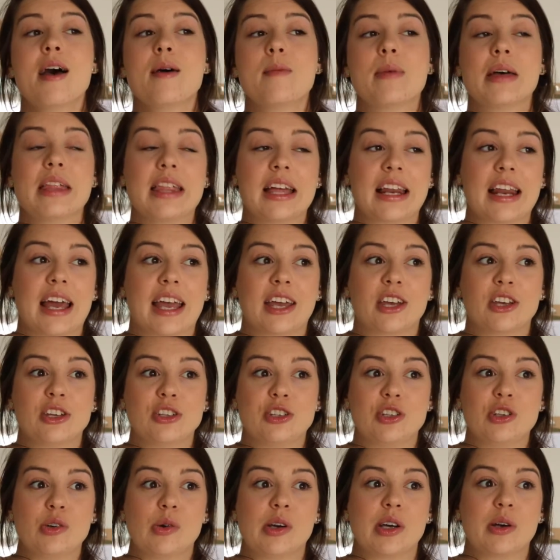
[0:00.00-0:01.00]
But then I
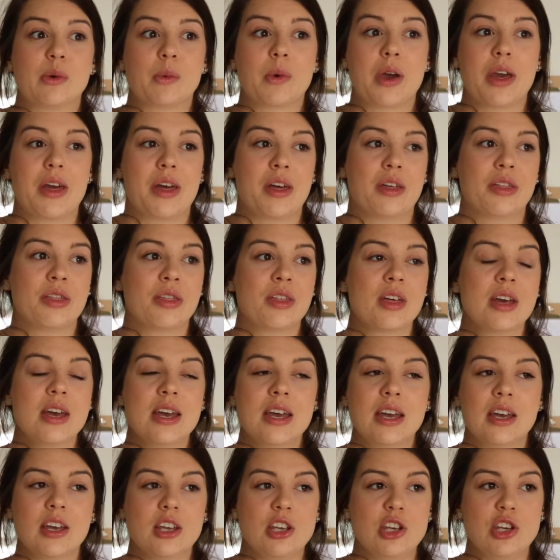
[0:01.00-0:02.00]
could do it with,
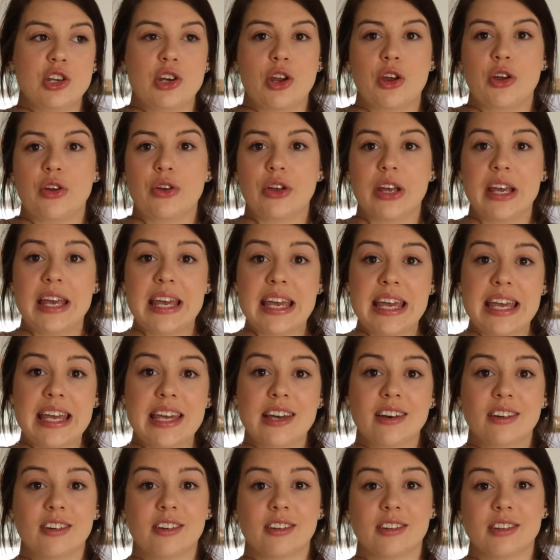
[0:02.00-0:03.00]
you know,
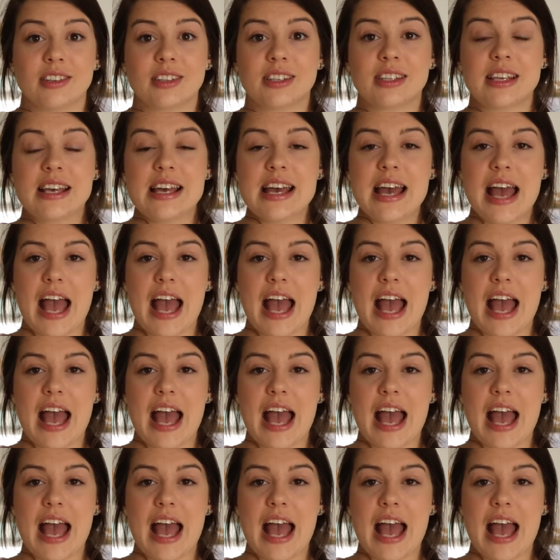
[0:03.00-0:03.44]
heels